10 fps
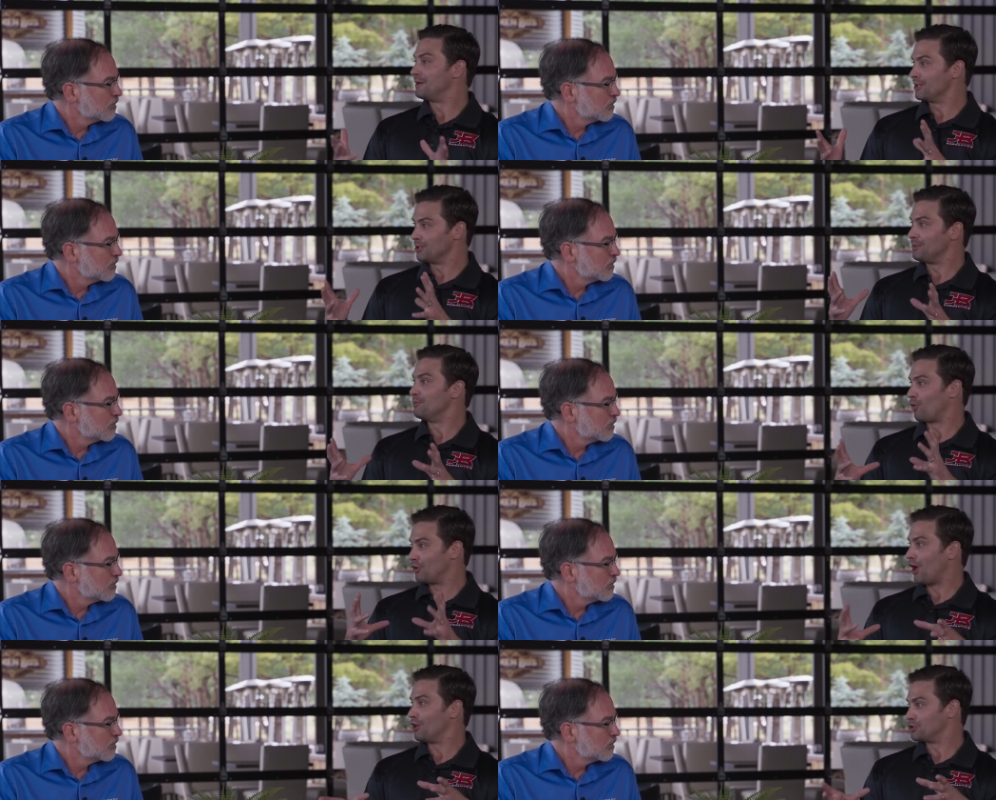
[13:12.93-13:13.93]
Speaker 1: a little bit more
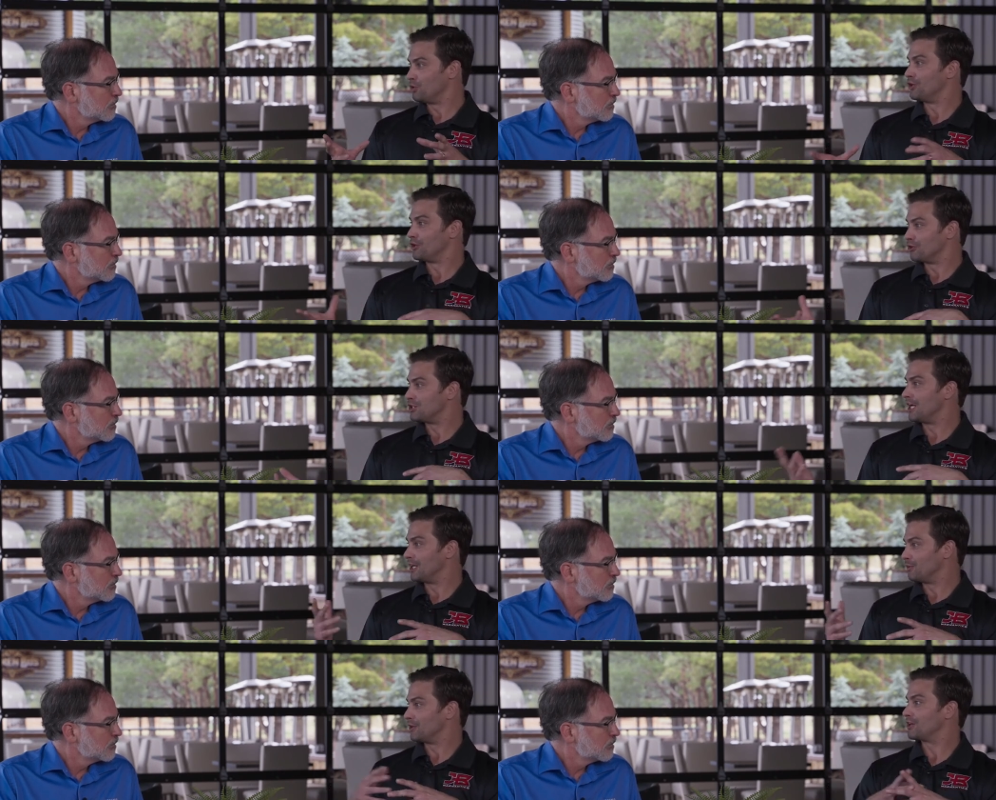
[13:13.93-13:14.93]
knowledgeable and understanding
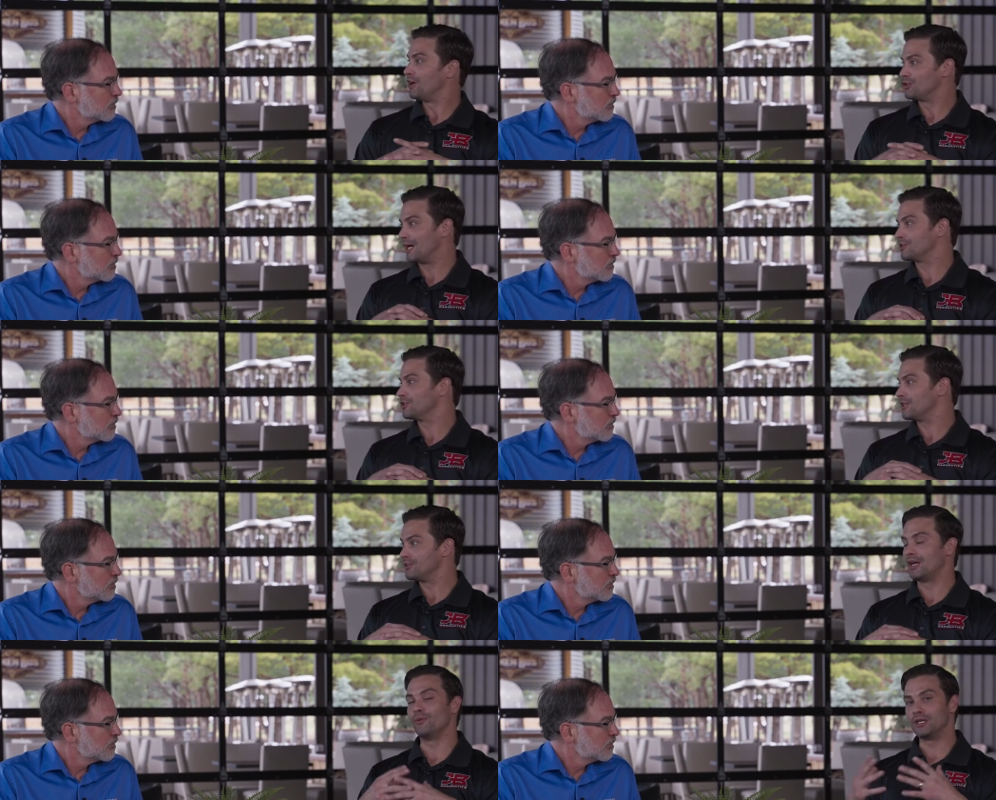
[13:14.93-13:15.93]
when the contractor says,
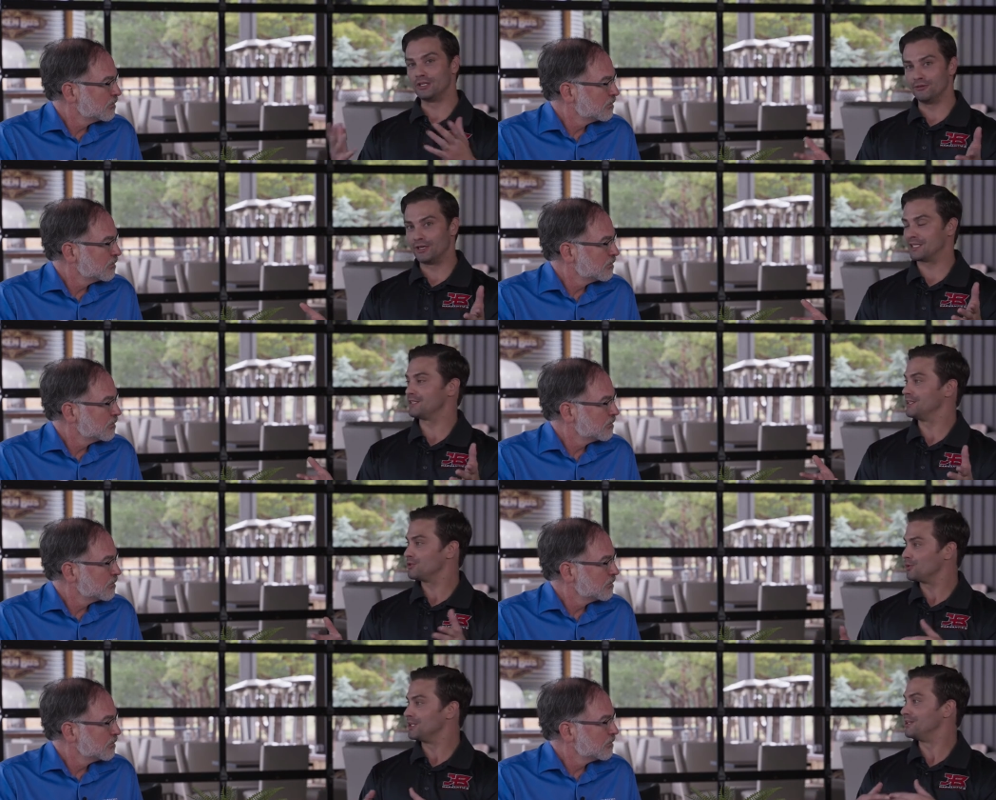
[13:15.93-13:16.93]
hey, we need to fix this,
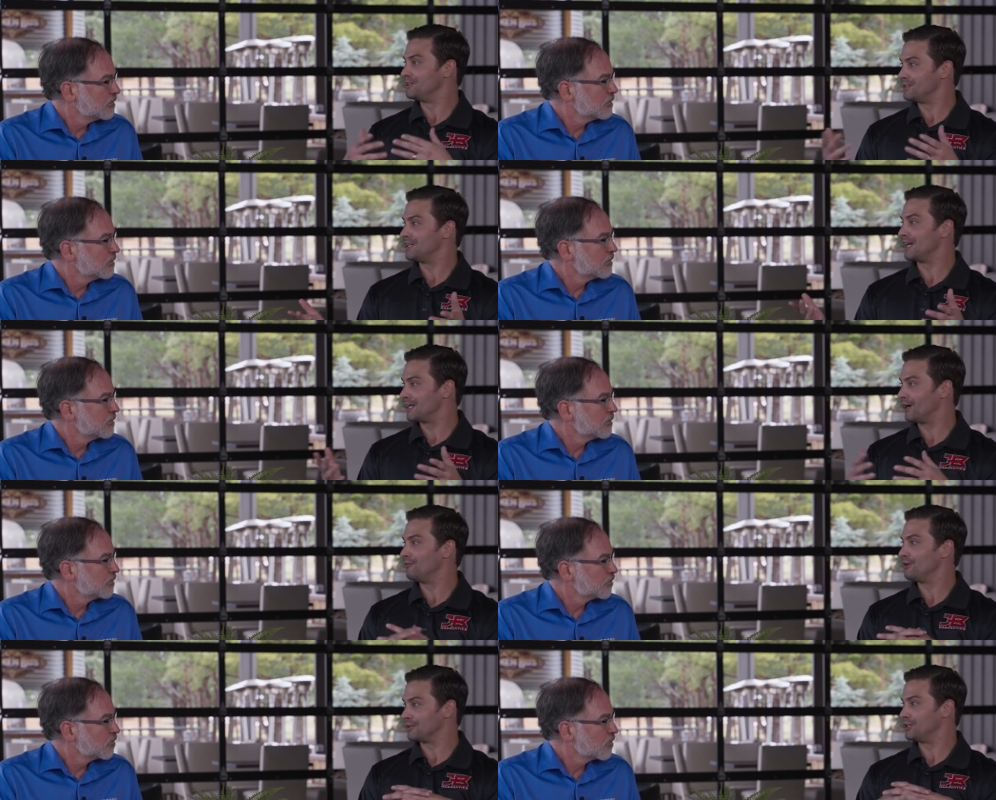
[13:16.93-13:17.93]
we need to just take care of it
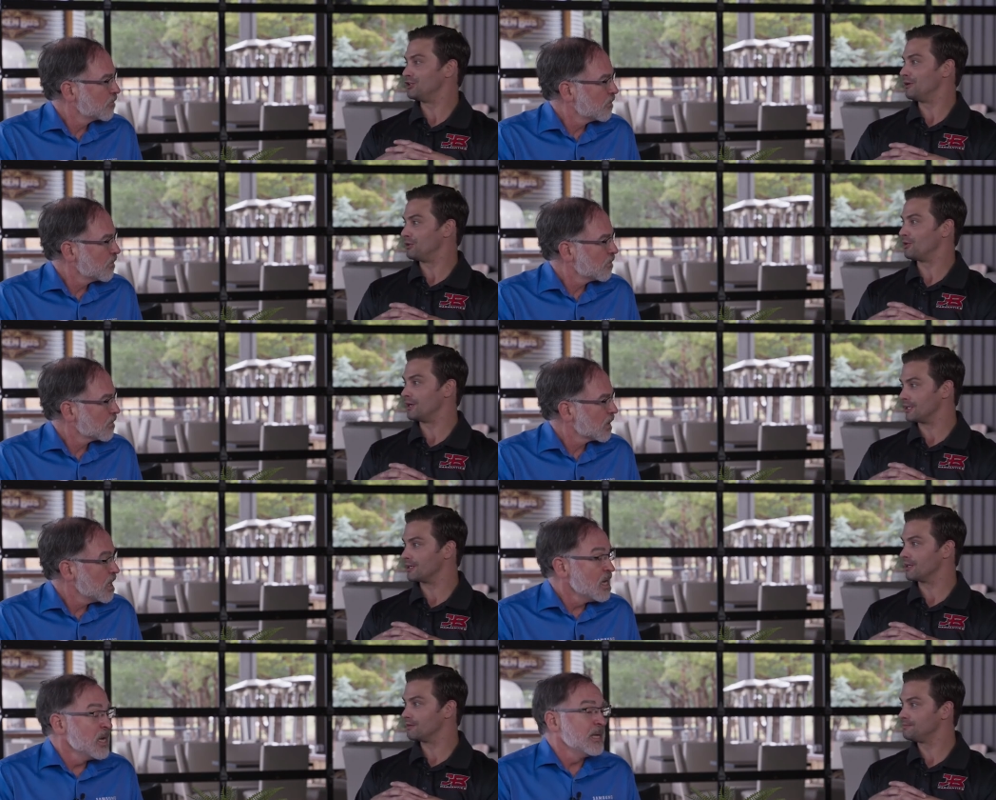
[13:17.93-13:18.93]
and get you up and running
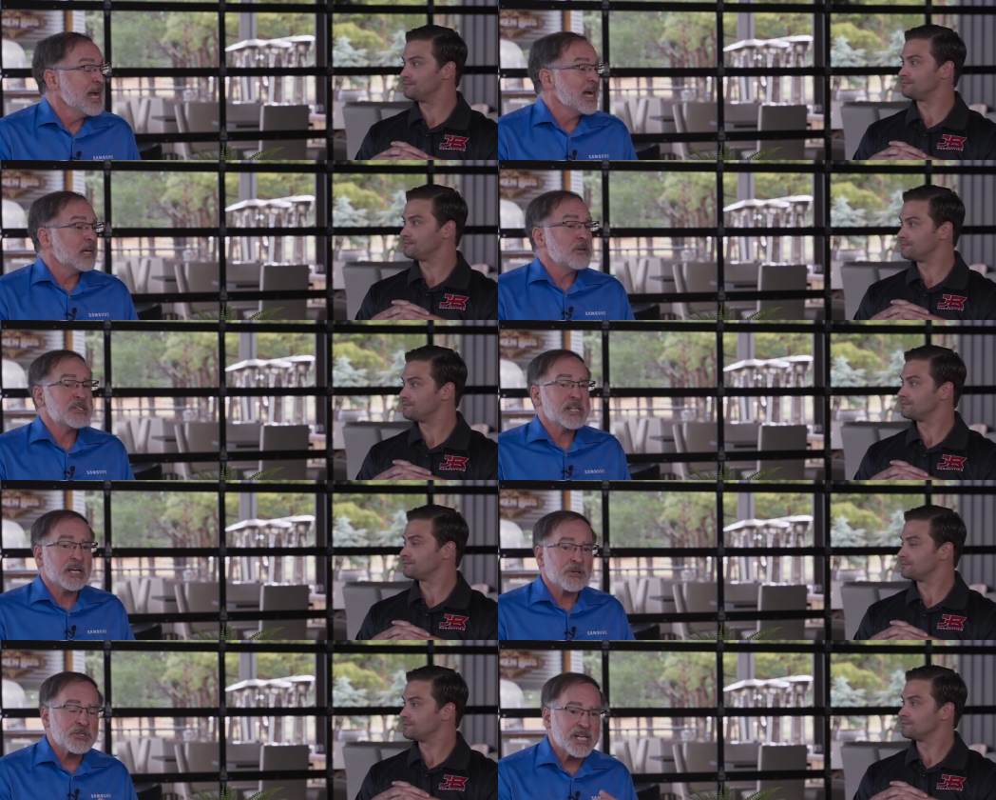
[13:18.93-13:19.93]
again.
Speaker 2: Yeah, and at least they
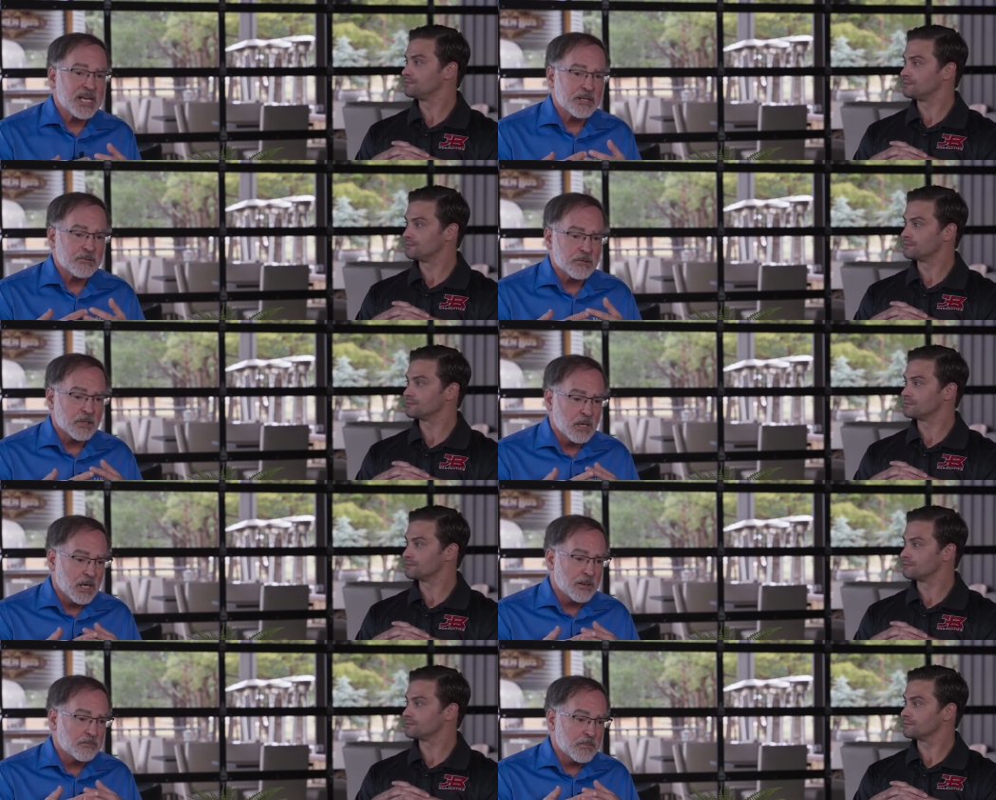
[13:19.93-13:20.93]
understand
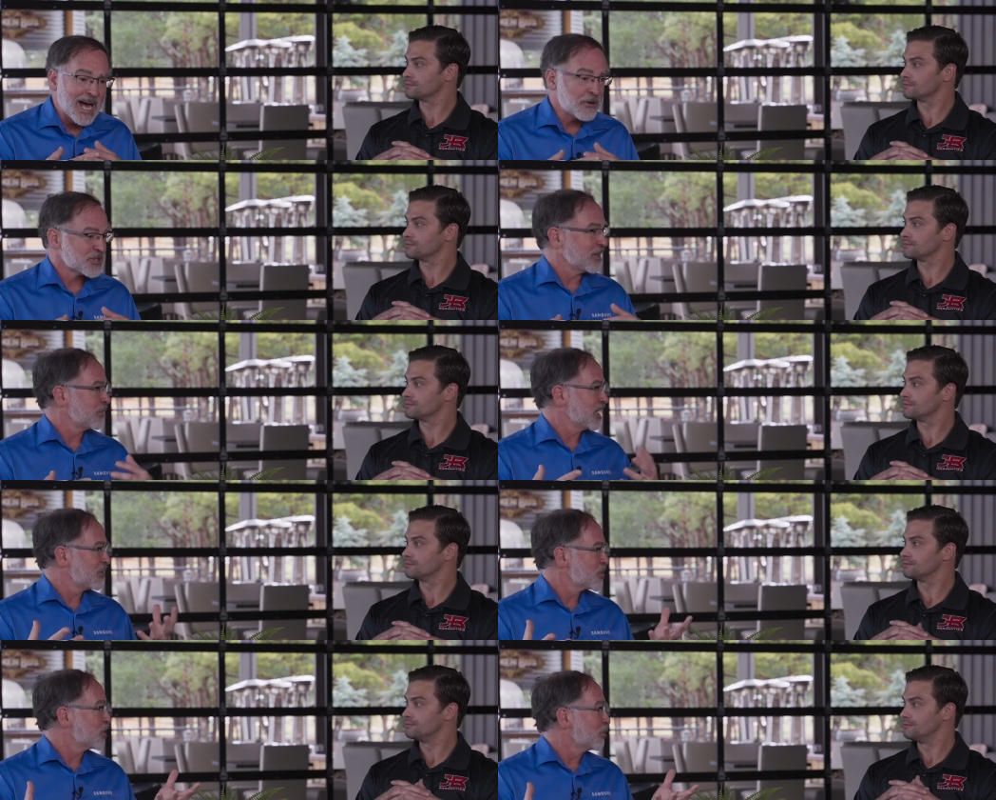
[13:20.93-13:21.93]
um, how something
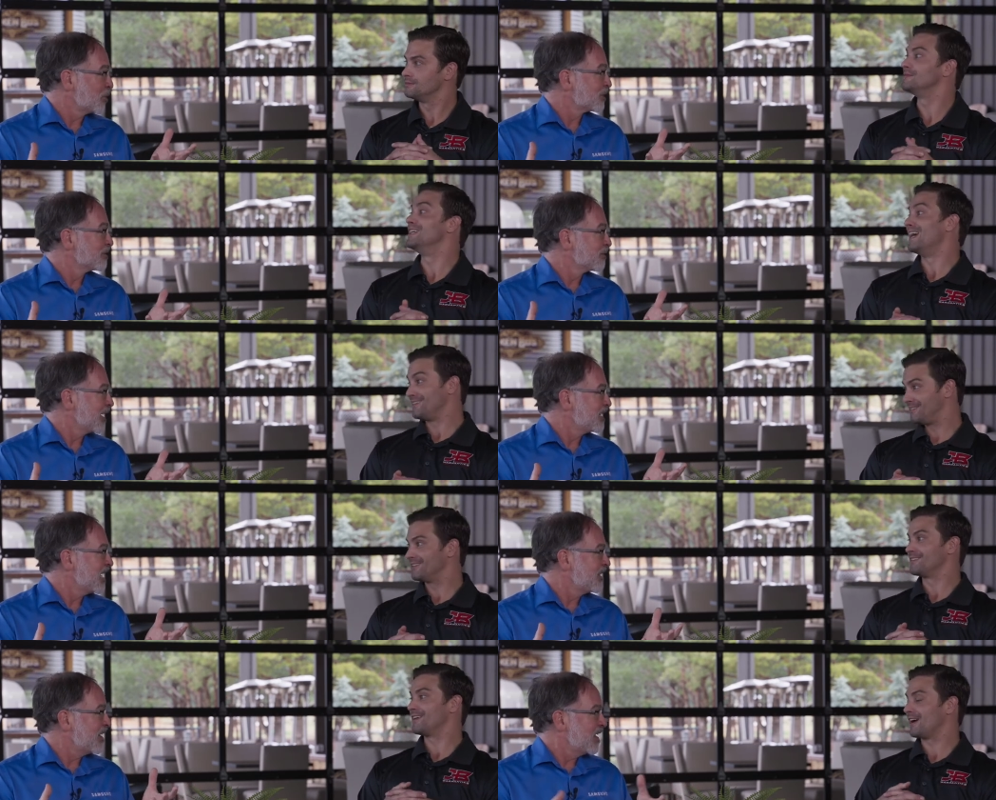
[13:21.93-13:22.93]
should work, yes. right?
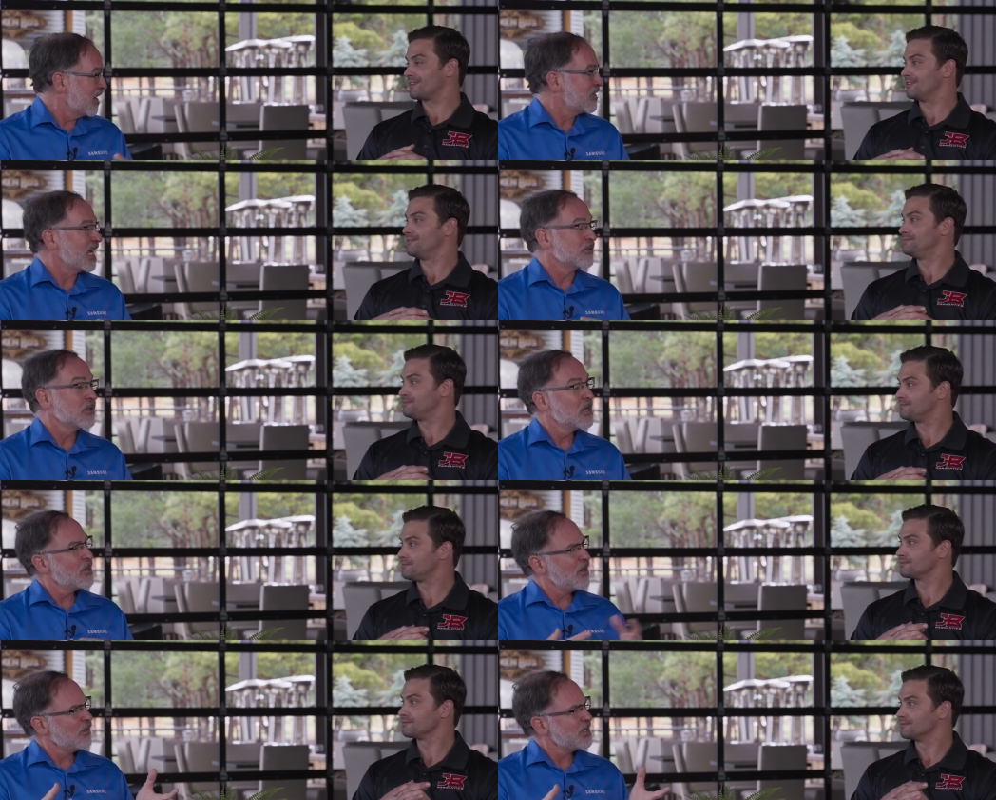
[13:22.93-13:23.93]
And then, and then,
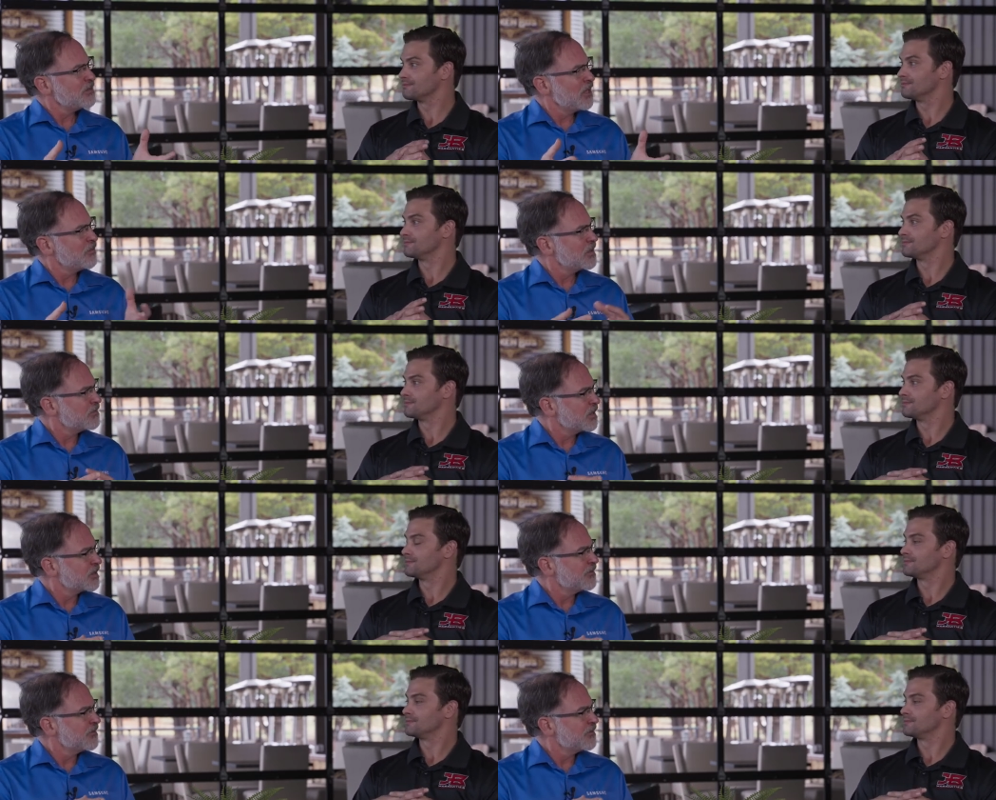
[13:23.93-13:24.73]
oh, you know, the, the